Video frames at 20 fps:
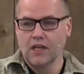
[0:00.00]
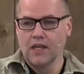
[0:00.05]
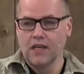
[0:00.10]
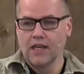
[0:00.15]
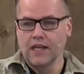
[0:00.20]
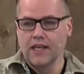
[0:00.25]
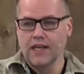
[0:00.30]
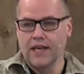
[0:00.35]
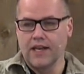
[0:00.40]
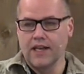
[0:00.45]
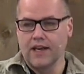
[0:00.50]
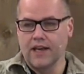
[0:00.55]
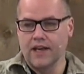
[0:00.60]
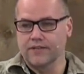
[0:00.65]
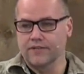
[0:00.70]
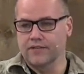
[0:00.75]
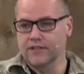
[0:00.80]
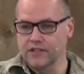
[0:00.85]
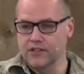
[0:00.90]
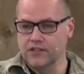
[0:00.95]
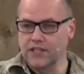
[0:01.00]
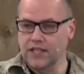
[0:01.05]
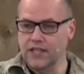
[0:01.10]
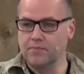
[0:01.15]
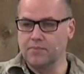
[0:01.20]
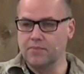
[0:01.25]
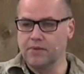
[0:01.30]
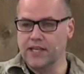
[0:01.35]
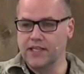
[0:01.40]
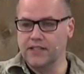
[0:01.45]
He had a stent
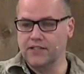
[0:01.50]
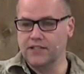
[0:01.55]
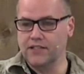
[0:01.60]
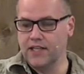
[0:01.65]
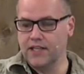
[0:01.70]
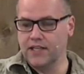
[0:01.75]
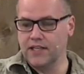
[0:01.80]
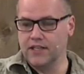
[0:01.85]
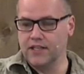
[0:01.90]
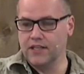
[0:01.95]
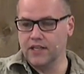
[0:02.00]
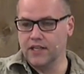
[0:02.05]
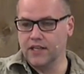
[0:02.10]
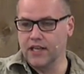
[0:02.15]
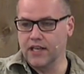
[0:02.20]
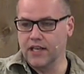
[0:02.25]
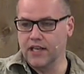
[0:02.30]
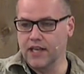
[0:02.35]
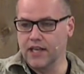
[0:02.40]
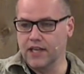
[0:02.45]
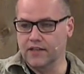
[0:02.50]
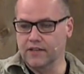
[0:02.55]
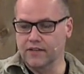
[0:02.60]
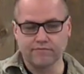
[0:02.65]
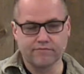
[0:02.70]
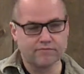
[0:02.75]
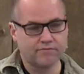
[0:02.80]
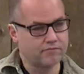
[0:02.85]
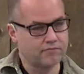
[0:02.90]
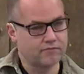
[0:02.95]
placed in,
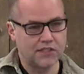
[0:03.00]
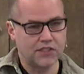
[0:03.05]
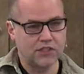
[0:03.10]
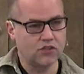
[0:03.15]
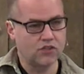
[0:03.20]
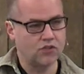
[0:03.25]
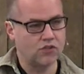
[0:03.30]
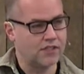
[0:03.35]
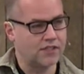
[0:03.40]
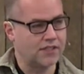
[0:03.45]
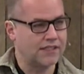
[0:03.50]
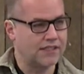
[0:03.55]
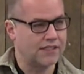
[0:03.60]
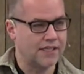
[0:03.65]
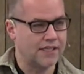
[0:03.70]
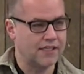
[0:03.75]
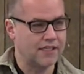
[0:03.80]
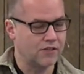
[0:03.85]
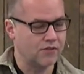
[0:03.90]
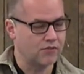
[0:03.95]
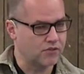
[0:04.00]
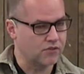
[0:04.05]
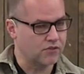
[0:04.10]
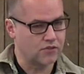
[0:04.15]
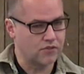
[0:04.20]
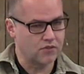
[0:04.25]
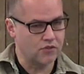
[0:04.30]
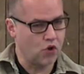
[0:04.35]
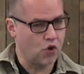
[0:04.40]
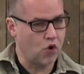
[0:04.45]
and as soon as he did, there
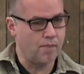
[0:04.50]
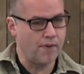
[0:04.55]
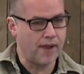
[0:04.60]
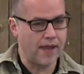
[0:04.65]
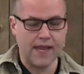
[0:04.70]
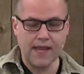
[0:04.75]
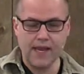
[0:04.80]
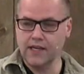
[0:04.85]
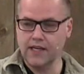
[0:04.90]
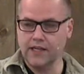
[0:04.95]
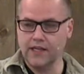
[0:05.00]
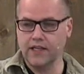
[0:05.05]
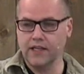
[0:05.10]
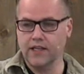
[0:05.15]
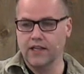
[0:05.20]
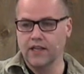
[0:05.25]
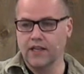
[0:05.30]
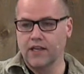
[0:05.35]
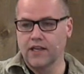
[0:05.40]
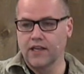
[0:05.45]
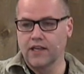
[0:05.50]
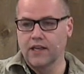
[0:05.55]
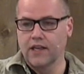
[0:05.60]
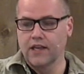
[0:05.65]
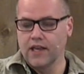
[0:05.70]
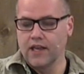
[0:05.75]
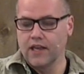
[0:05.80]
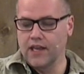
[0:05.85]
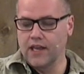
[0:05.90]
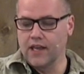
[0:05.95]
was no pain,
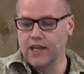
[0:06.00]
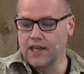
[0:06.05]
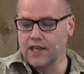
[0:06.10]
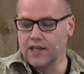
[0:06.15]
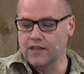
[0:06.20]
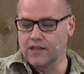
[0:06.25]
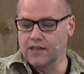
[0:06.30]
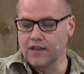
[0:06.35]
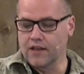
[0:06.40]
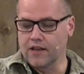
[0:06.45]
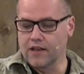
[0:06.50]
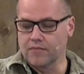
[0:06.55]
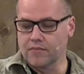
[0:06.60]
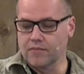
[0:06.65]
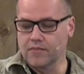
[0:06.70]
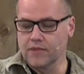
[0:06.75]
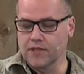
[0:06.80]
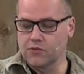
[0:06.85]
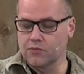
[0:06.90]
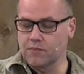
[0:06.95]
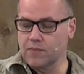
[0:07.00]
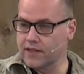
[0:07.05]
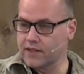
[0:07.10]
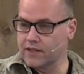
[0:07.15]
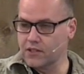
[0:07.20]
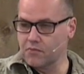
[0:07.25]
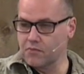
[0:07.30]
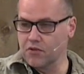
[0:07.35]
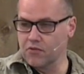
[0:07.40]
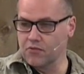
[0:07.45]
and expecting
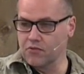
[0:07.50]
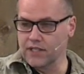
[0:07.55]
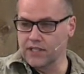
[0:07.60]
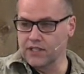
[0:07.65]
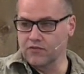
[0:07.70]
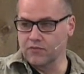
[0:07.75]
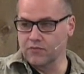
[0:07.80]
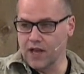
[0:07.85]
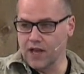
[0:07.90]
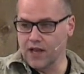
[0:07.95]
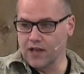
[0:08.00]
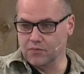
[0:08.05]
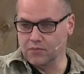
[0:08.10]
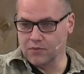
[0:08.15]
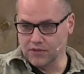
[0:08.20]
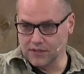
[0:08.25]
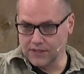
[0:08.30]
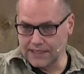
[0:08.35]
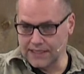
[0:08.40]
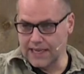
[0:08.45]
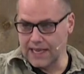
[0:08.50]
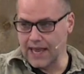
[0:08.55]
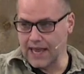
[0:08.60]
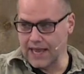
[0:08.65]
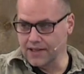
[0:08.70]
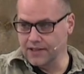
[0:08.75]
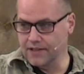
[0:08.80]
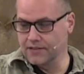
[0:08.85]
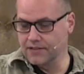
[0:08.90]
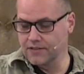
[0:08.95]
to be released from the hospital
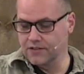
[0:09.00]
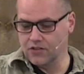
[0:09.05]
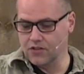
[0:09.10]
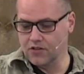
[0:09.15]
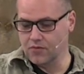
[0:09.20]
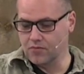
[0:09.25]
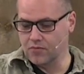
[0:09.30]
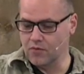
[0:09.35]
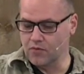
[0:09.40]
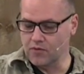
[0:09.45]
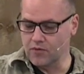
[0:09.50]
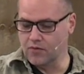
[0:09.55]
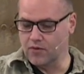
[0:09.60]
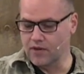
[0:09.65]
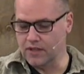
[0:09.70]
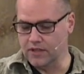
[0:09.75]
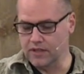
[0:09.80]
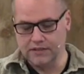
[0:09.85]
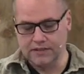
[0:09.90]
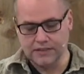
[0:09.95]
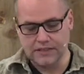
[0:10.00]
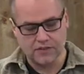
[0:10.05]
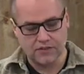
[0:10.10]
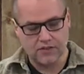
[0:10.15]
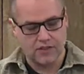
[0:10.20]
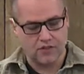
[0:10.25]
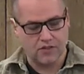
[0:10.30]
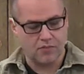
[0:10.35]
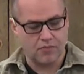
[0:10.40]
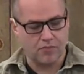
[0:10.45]
today. But we want to
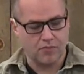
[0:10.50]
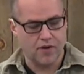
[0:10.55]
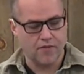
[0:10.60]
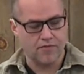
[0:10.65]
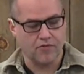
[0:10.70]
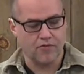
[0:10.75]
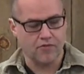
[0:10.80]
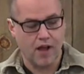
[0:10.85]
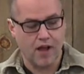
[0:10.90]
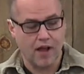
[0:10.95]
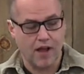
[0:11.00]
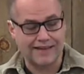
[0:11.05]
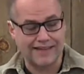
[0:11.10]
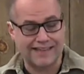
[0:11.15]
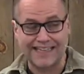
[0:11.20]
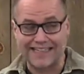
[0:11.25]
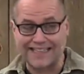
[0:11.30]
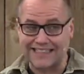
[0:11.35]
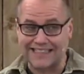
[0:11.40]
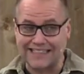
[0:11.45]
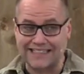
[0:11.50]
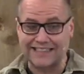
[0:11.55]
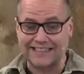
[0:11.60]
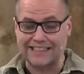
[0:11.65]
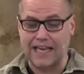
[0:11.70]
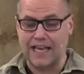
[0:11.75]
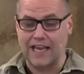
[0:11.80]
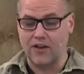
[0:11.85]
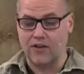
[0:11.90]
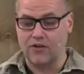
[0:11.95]
continue to pray for Ron. Nick is
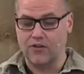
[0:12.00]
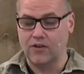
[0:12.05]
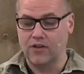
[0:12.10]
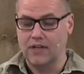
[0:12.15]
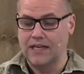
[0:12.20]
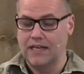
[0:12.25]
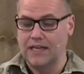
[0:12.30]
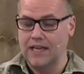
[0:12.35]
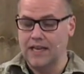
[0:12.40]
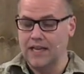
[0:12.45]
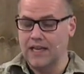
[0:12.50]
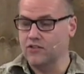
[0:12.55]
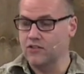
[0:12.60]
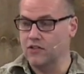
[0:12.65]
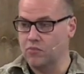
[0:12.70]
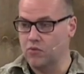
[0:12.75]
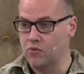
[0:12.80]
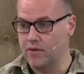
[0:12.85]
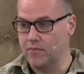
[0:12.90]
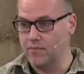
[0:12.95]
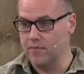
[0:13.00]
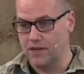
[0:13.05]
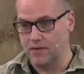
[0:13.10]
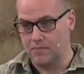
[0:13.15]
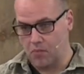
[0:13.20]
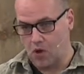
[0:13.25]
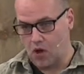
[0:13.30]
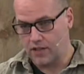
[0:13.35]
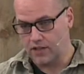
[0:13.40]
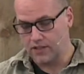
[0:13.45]
down, has an appointment in
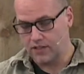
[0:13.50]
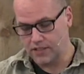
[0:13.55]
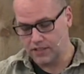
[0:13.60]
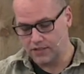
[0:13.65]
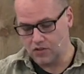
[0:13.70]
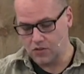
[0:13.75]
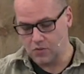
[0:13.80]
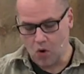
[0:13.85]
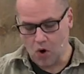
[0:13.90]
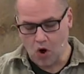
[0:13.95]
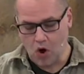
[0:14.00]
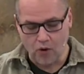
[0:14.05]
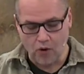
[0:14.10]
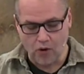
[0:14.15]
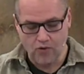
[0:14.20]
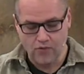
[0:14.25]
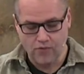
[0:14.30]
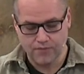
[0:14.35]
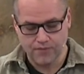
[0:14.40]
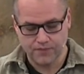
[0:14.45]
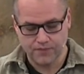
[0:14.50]
Boston tomorrow.